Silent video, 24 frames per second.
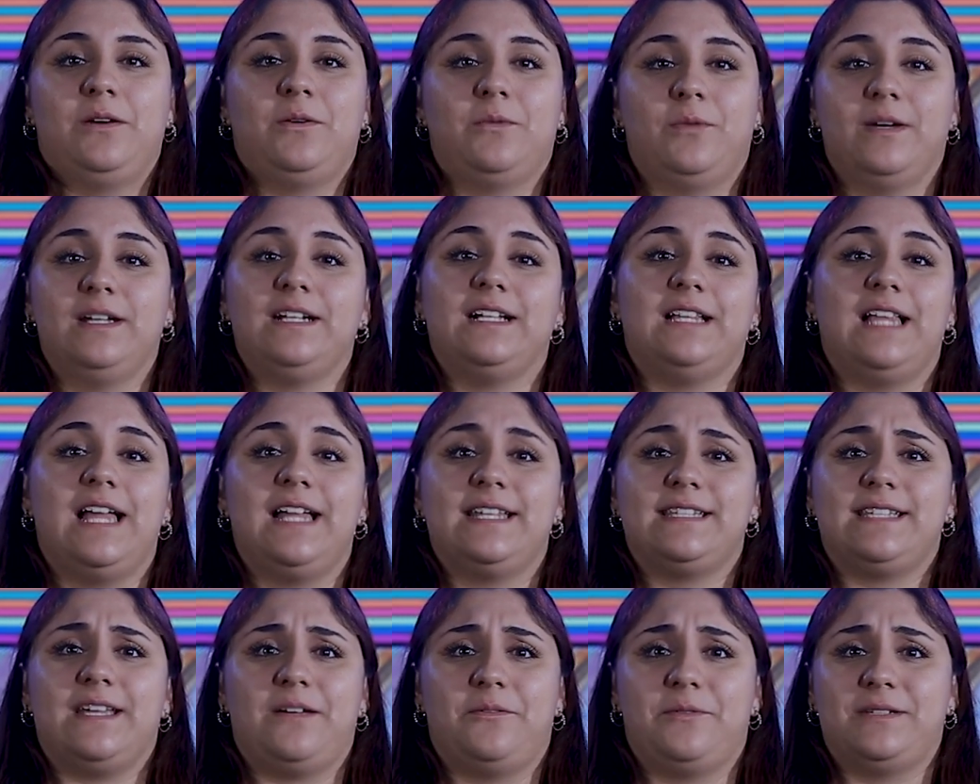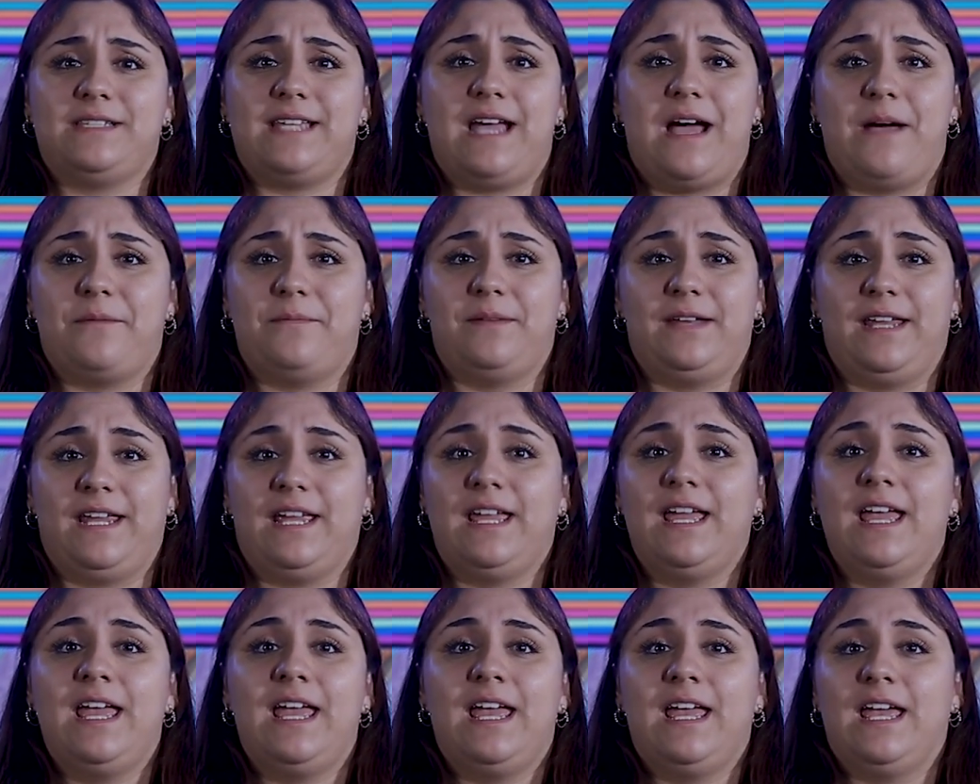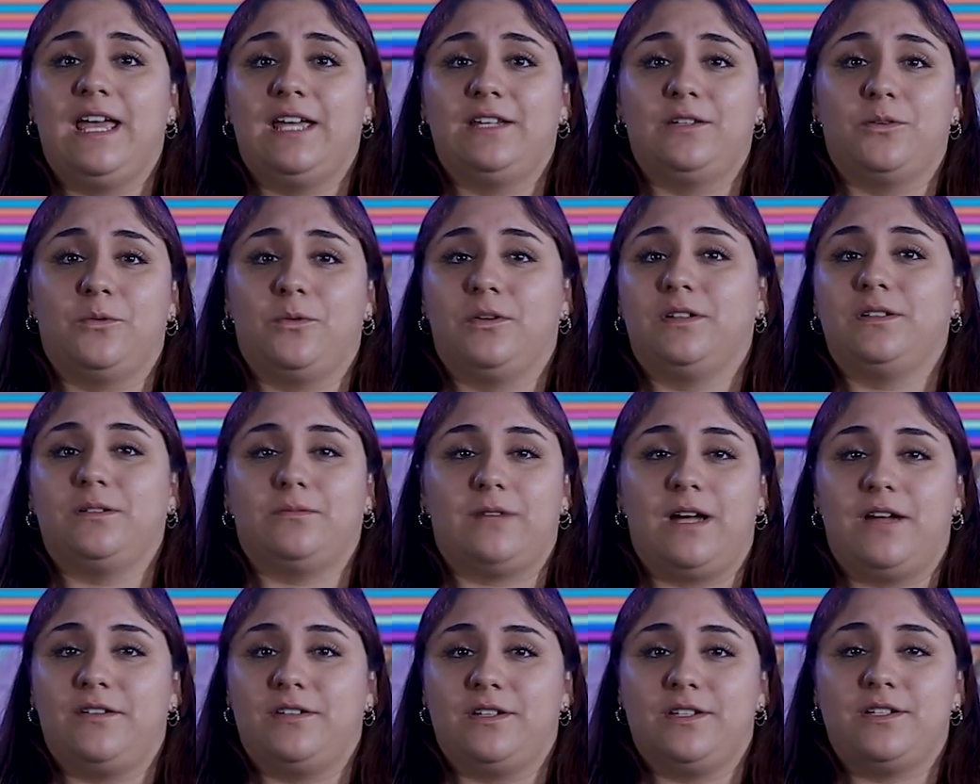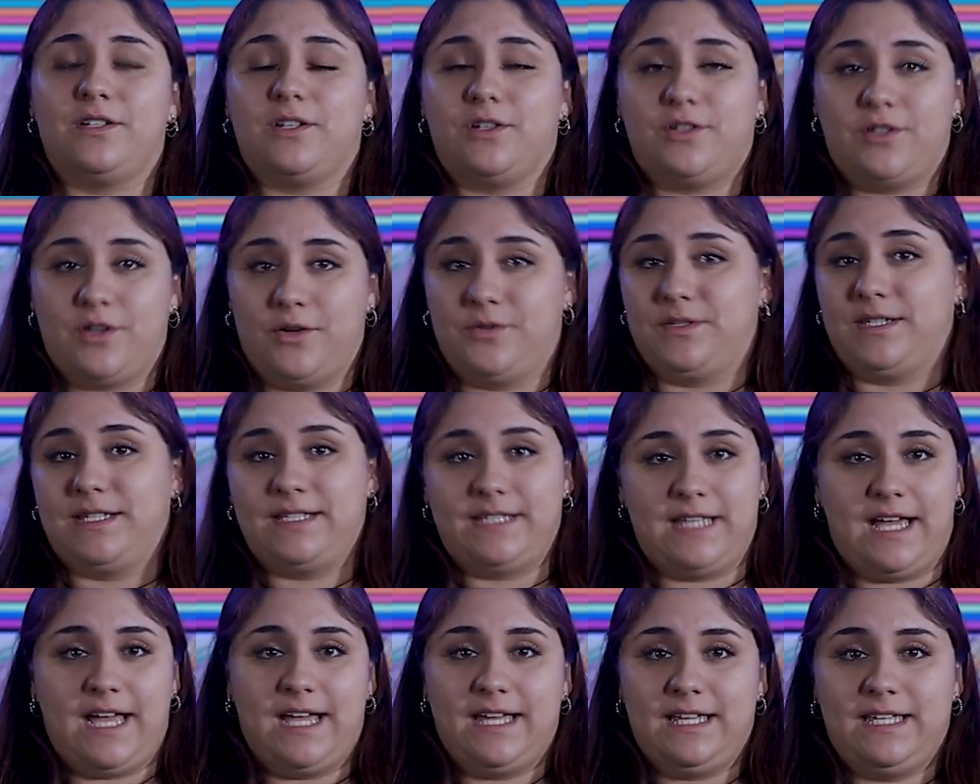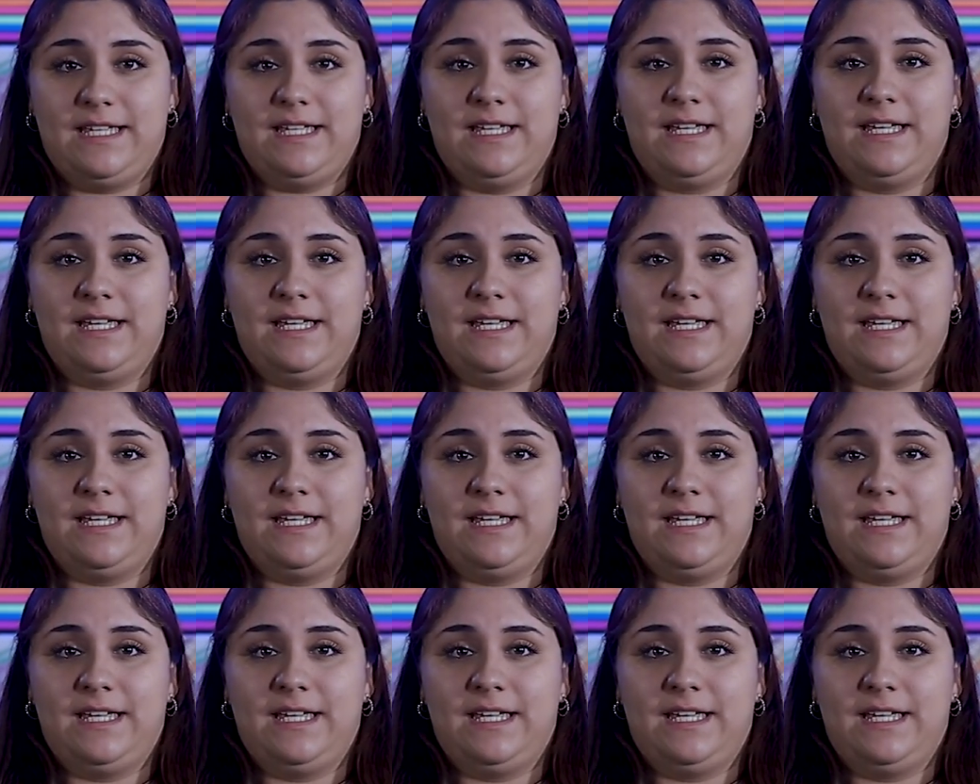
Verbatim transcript: One glance at what's happening in the world around us shows us that.